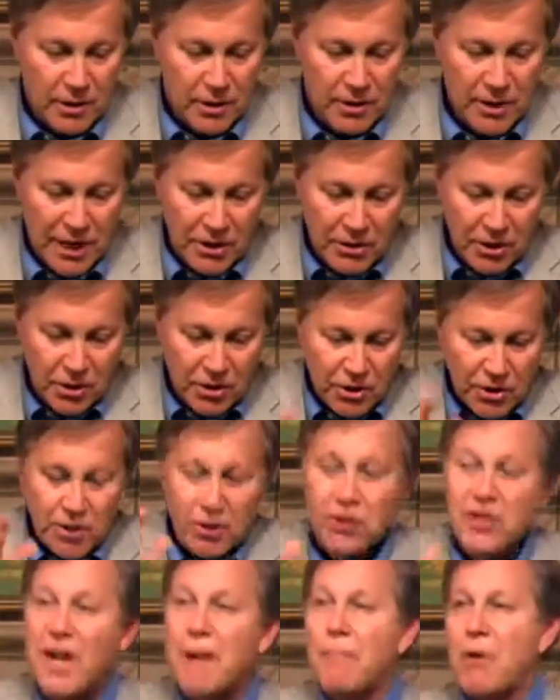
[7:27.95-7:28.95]
not just a
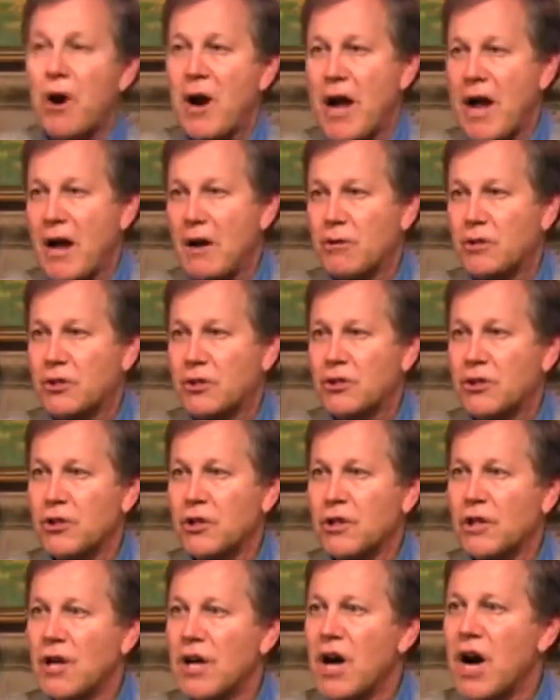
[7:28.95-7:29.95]
summer
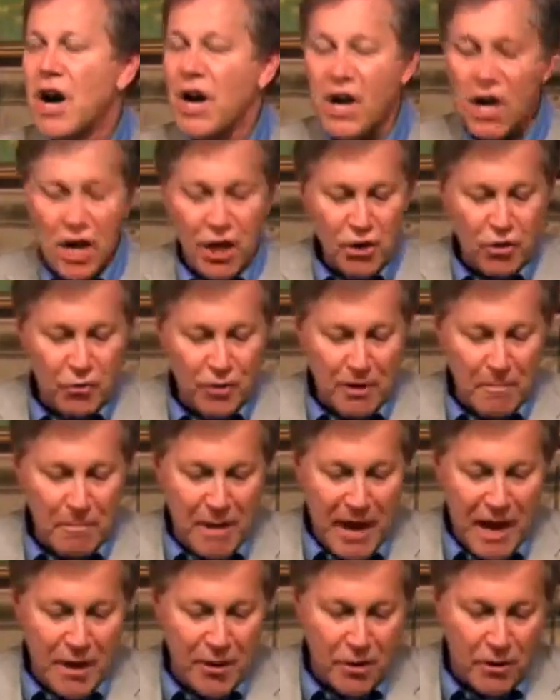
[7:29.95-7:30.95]
house, a country
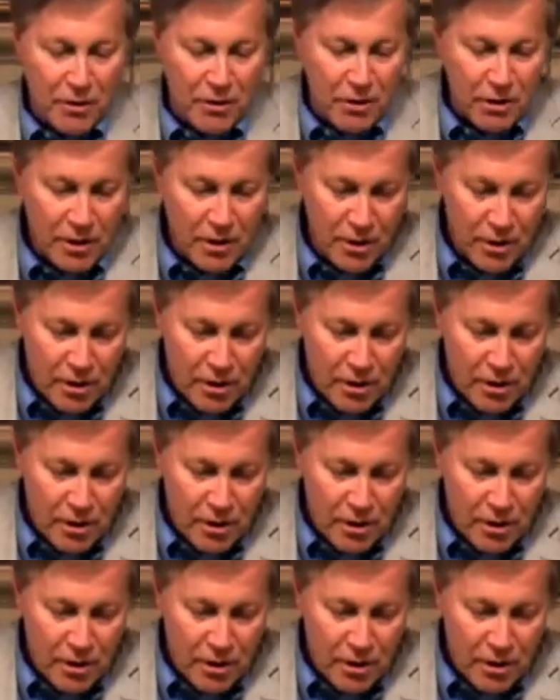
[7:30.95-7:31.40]
manor,